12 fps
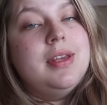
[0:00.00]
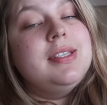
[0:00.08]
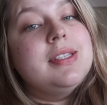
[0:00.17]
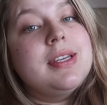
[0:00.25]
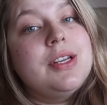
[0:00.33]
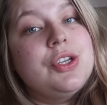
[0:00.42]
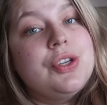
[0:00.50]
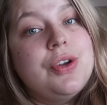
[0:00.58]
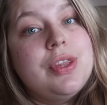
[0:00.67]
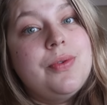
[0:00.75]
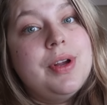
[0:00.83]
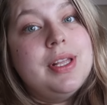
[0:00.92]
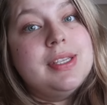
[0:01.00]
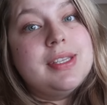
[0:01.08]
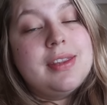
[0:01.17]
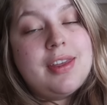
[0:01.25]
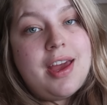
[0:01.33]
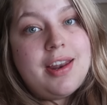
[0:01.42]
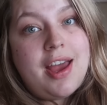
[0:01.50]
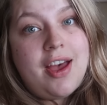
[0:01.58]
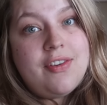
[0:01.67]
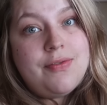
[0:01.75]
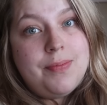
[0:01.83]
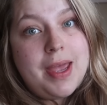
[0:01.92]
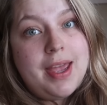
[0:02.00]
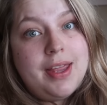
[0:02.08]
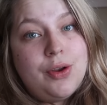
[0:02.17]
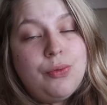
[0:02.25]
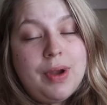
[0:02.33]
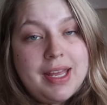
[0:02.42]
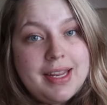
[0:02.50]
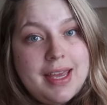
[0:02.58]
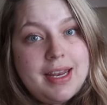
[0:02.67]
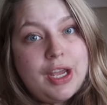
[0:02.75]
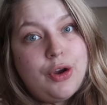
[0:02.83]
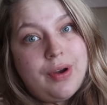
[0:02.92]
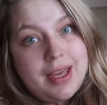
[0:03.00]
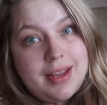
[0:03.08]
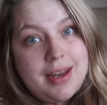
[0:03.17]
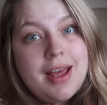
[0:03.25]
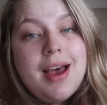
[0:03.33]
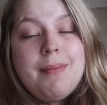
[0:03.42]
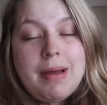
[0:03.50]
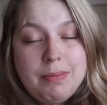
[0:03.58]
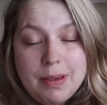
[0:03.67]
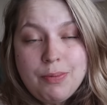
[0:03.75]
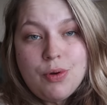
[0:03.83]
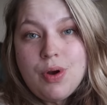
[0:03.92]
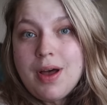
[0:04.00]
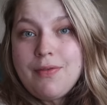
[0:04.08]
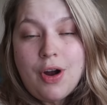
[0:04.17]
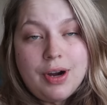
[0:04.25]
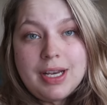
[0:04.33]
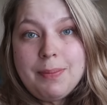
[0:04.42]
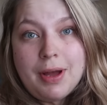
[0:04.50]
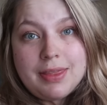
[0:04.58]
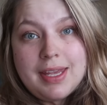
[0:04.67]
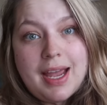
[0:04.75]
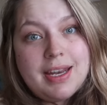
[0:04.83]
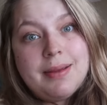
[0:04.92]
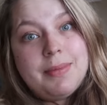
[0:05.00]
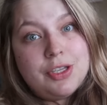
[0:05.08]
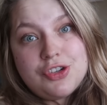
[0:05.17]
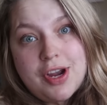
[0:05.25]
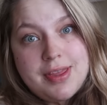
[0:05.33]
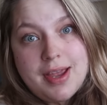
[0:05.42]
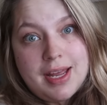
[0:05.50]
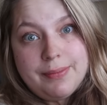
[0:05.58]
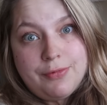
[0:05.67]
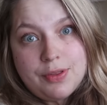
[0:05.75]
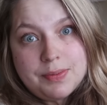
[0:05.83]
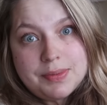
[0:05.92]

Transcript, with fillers: This is going to show you the ones that have been rated and graded by people who have already bought the item and tried the item for